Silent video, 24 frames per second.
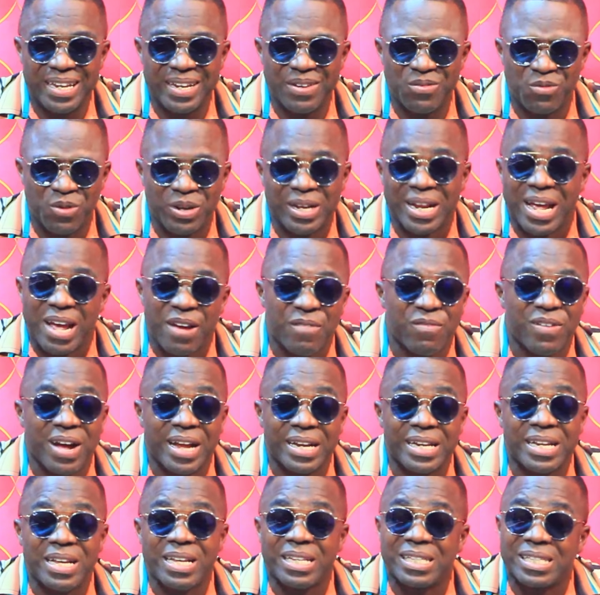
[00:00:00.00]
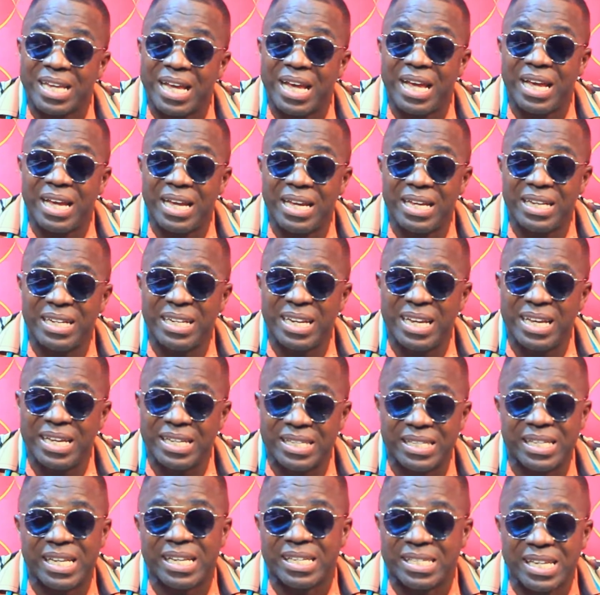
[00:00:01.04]
whatever they said
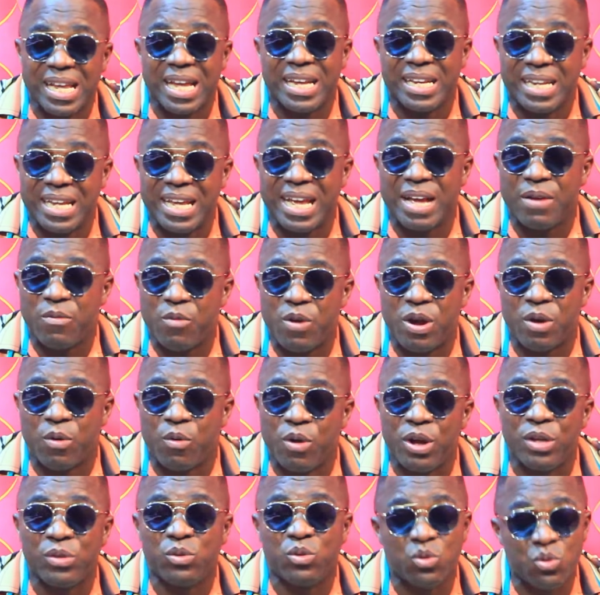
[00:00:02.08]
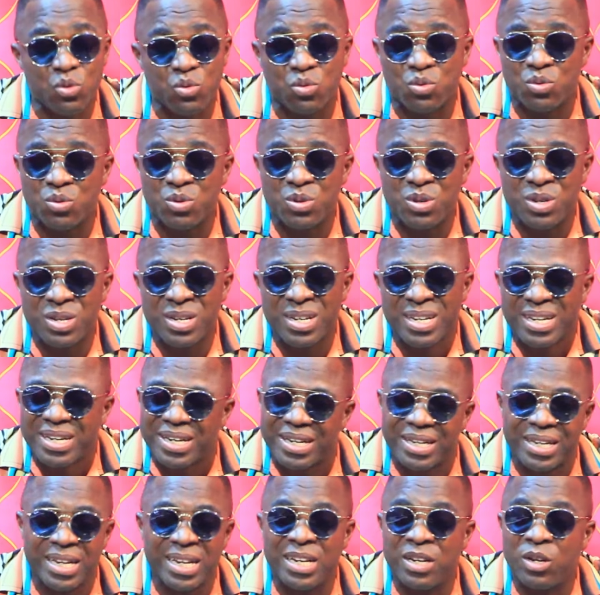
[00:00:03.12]
they were going to do,
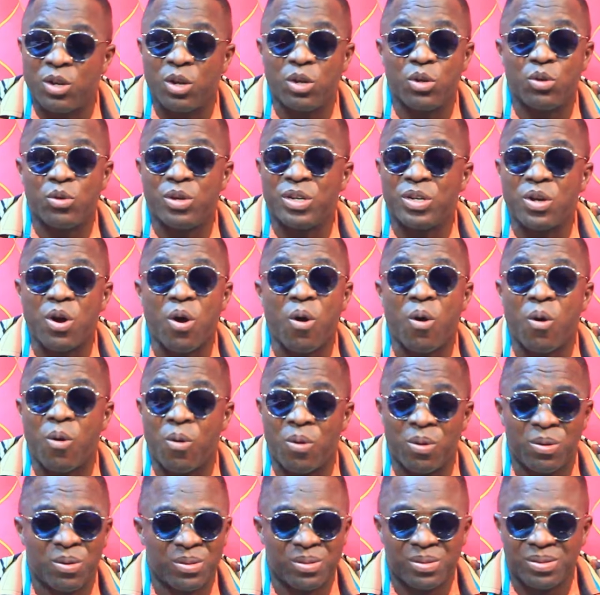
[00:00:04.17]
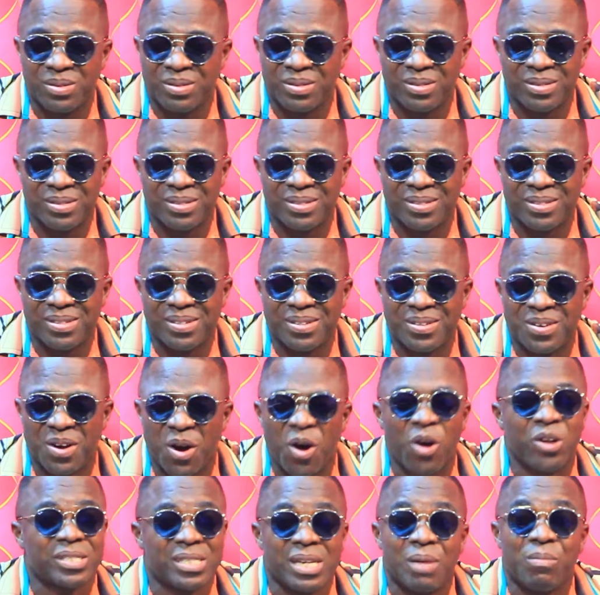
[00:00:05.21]
they did not do it all.
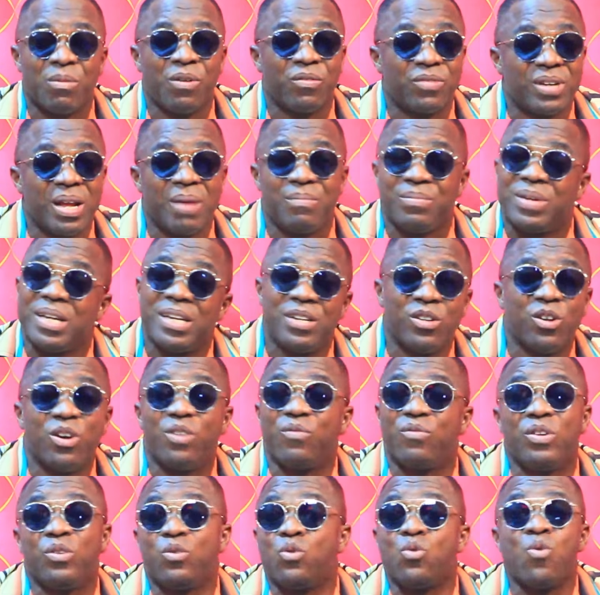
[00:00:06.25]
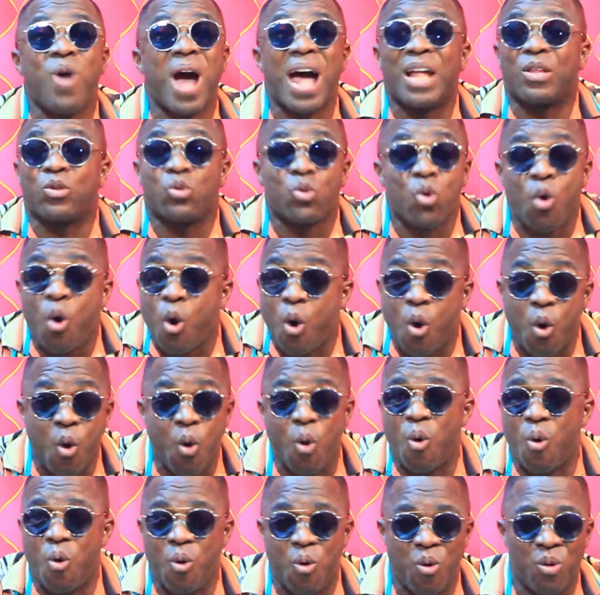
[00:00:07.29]
Or some of them did not even do at
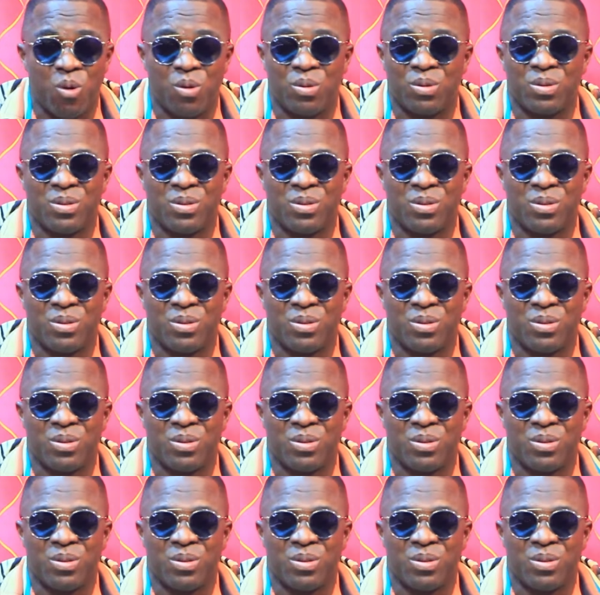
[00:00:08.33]
all.